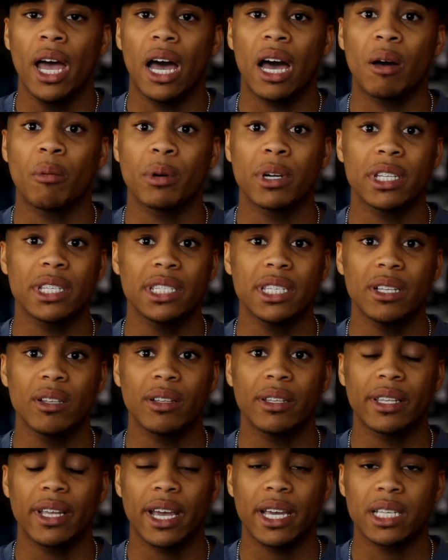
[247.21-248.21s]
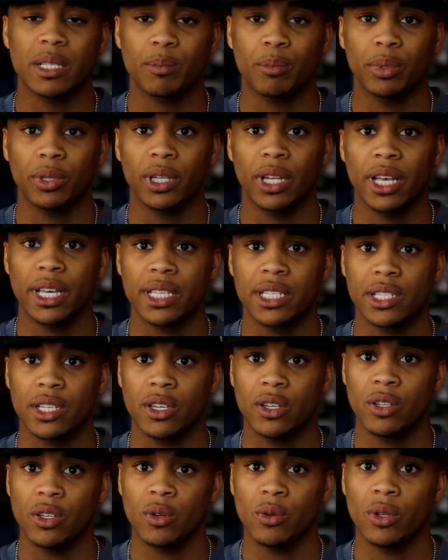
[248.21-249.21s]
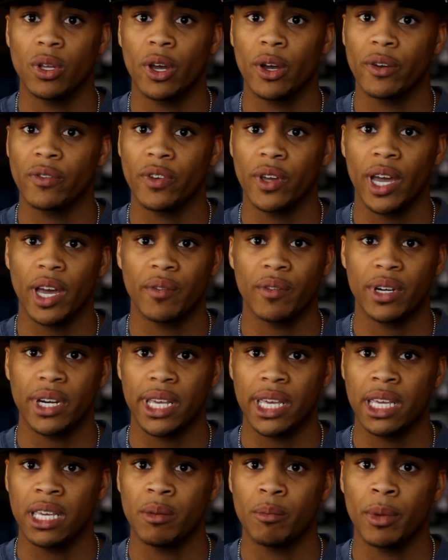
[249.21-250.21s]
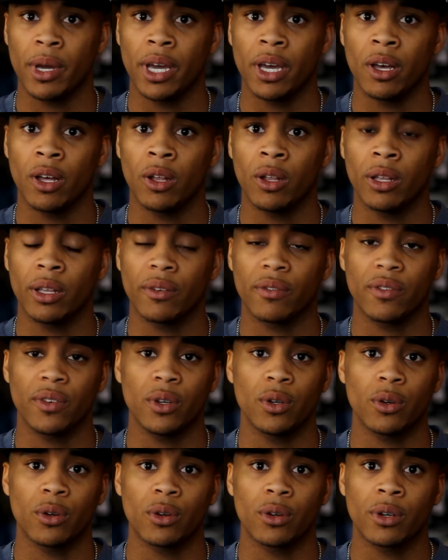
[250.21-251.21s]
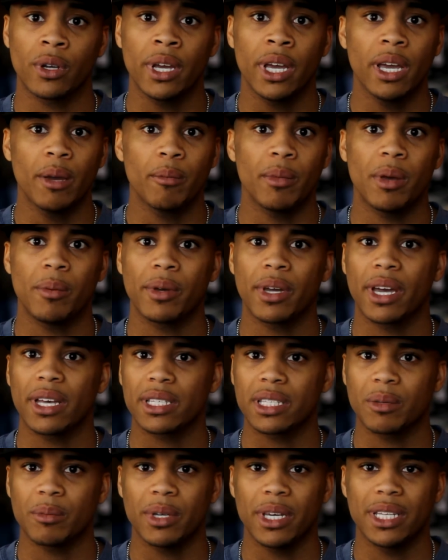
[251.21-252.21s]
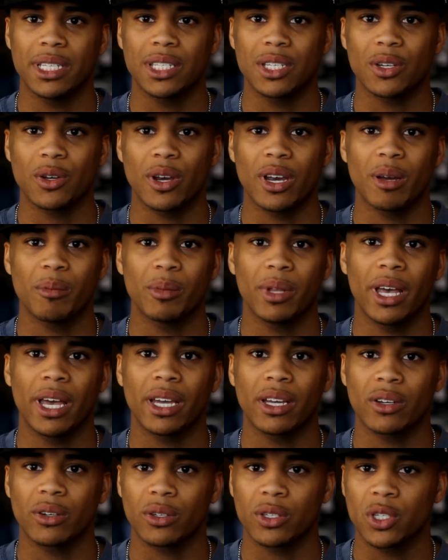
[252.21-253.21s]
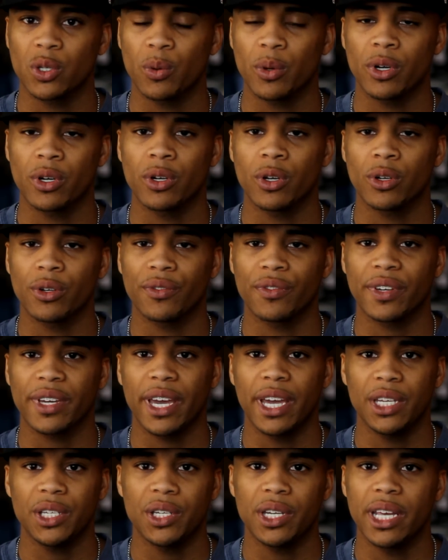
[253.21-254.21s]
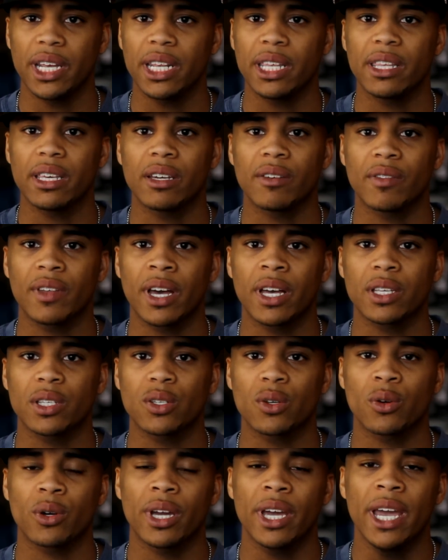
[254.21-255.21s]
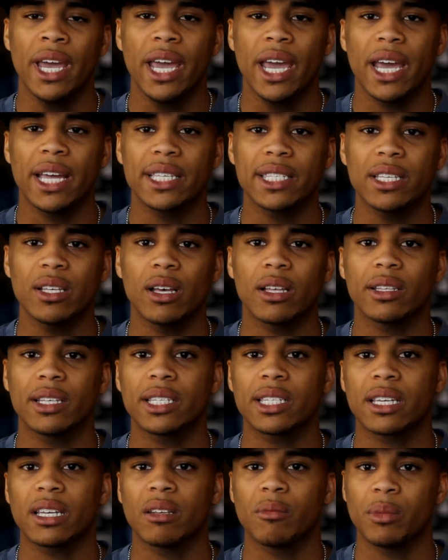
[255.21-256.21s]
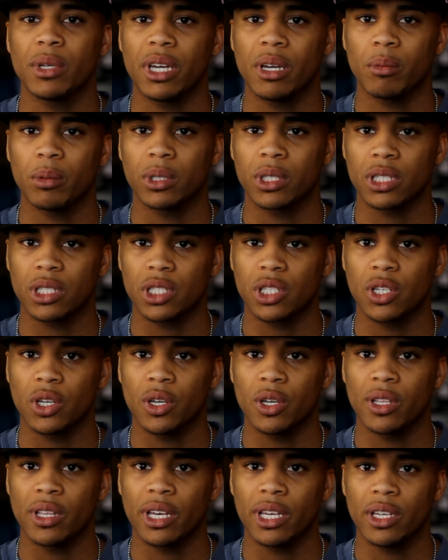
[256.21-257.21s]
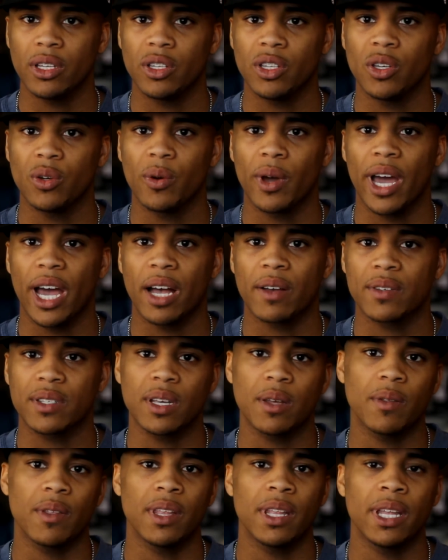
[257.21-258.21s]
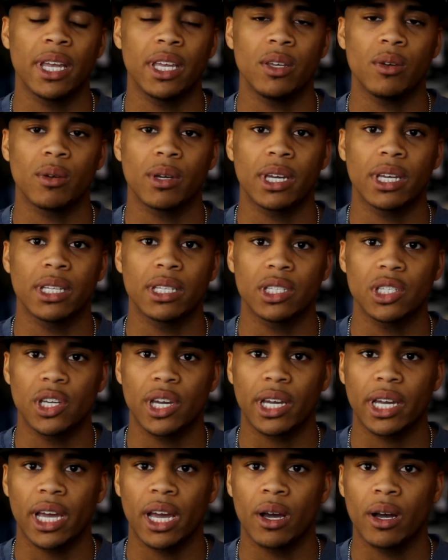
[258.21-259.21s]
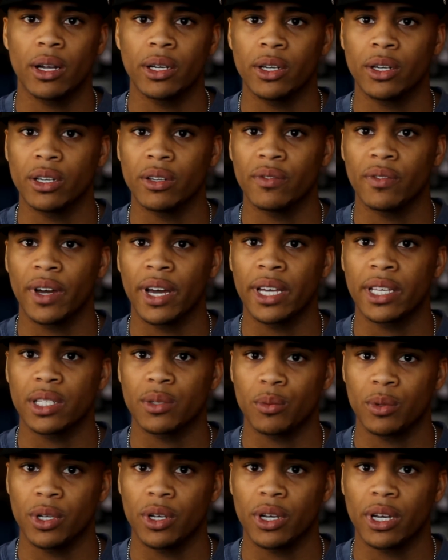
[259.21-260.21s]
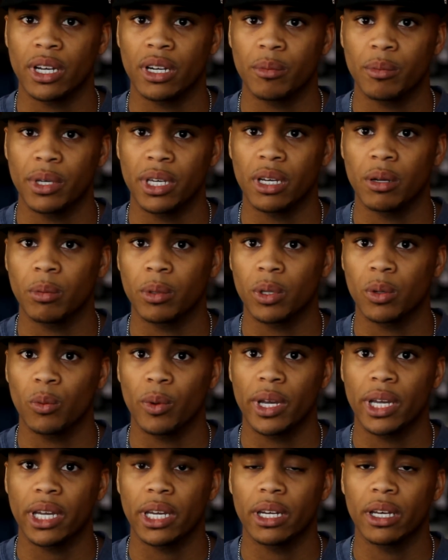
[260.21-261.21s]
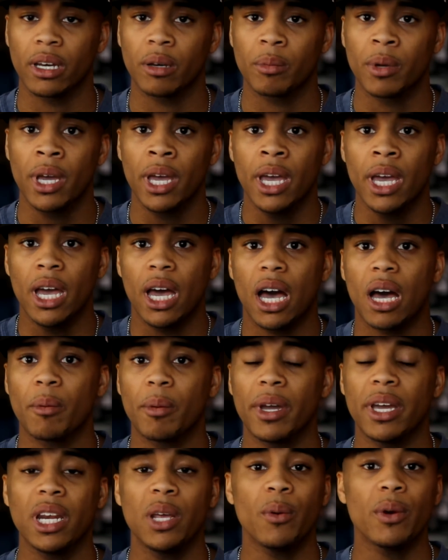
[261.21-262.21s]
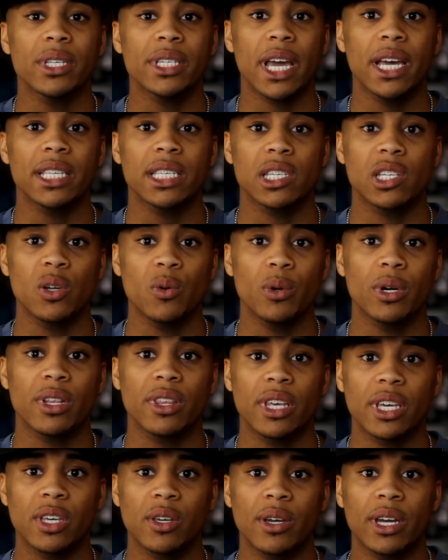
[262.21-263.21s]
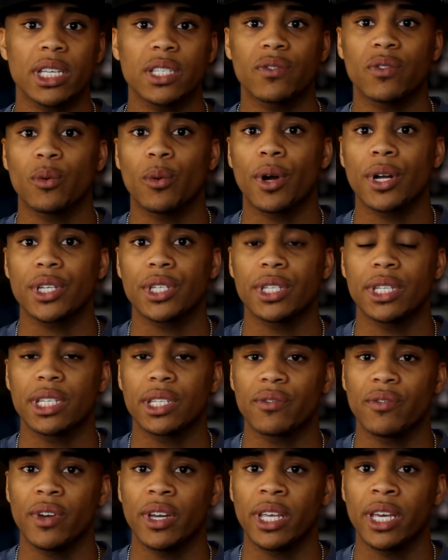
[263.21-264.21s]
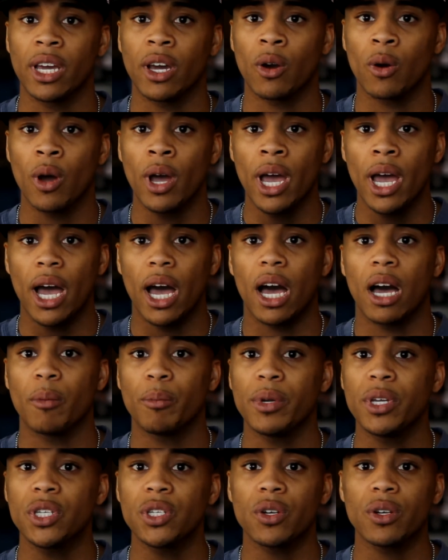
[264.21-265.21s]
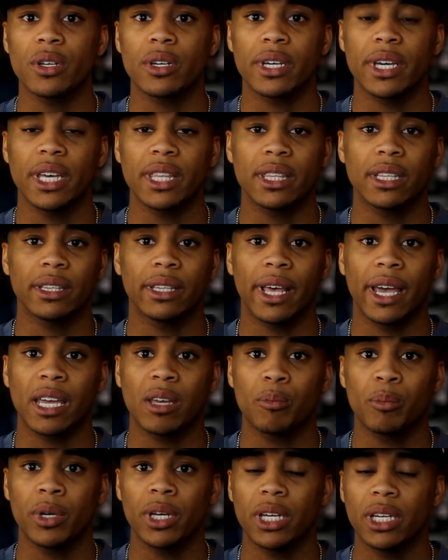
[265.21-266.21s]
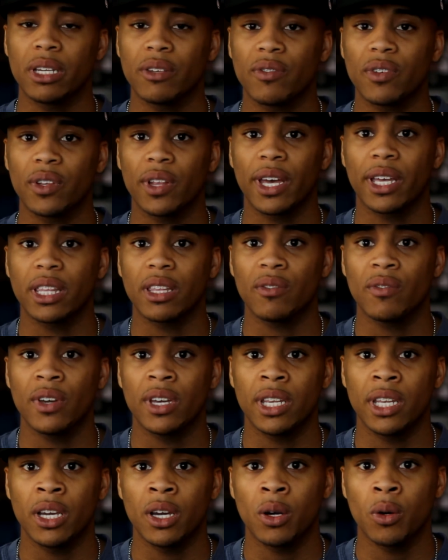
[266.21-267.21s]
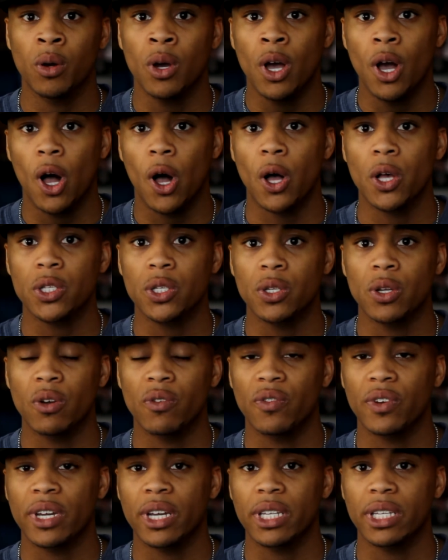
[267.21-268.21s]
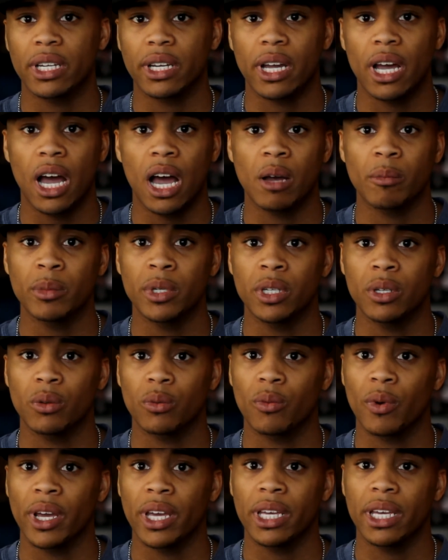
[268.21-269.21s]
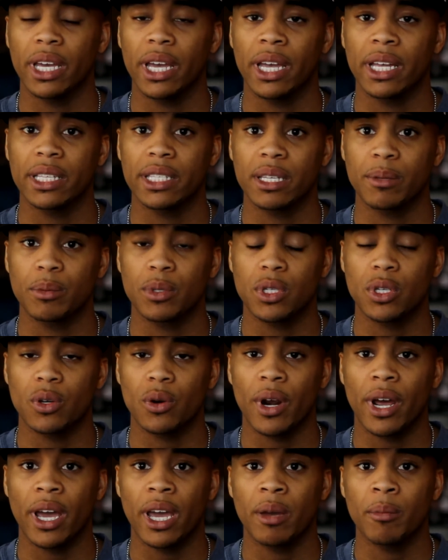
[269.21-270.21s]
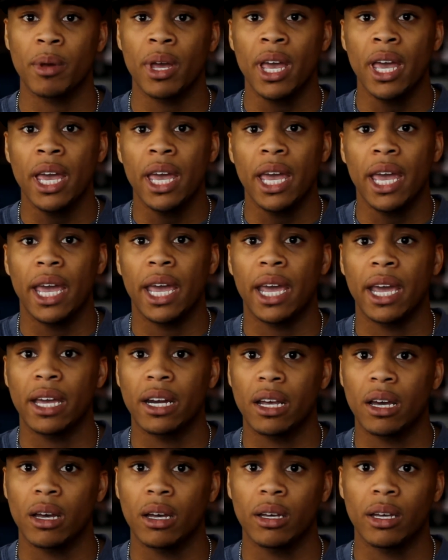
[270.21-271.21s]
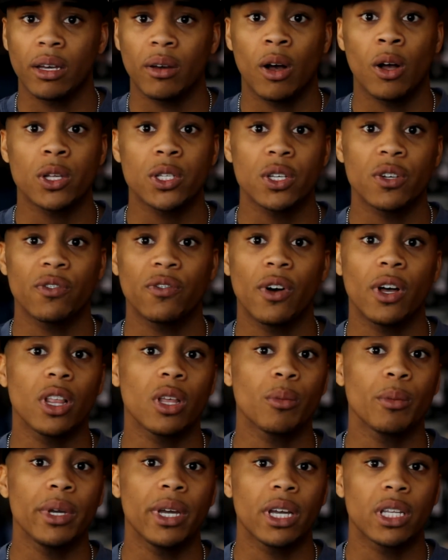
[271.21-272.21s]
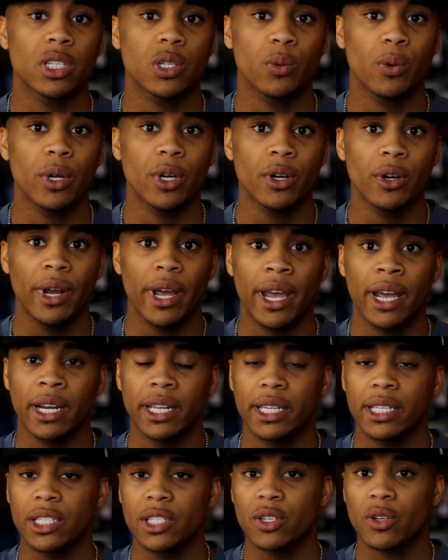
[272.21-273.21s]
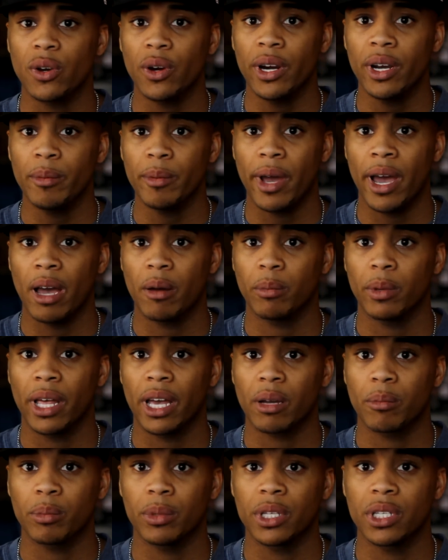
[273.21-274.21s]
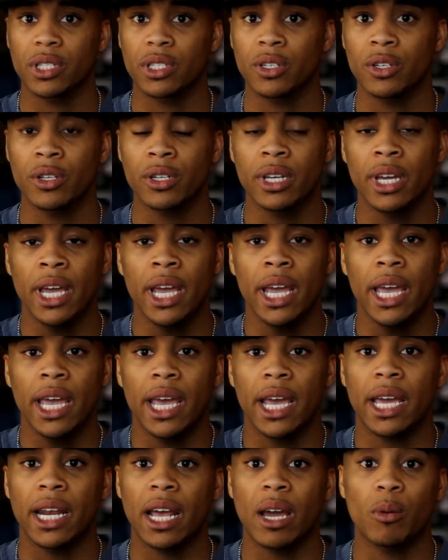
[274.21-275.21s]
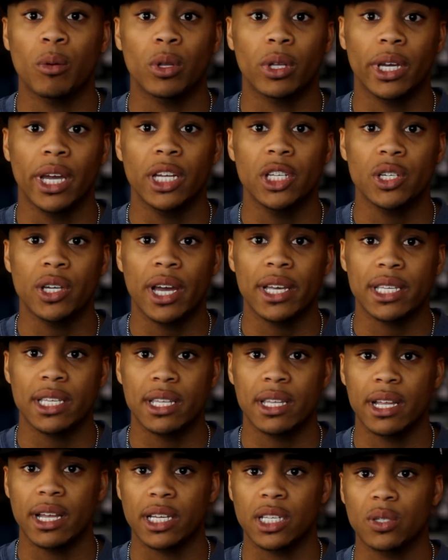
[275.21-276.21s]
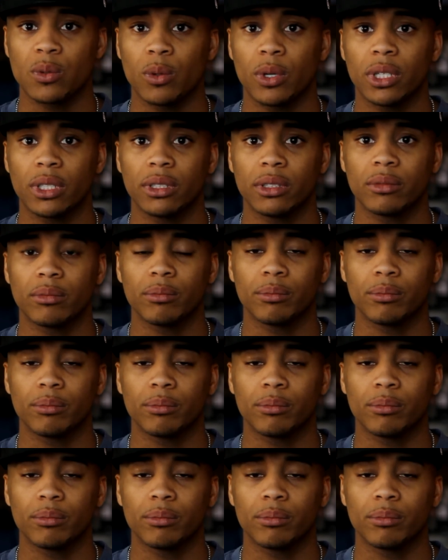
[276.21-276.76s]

But it's still a nice plus, so you do know if you have an email, if you're maybe got some Instagram like or a Twitter notification, anything of that sort, it's still at least going to be able to show you that you do have something that you can check out on your device when you're going to be able to wake it up. But anyways, guys, I do want to thank you guys for watching this video. Be sure to hit the like button if you liked the video. Also, don't forget to comment, rate, and subscribe. And also follow me on Twitter and Instagram at BlackBlizzNerd. And I will catch you guys in the next one.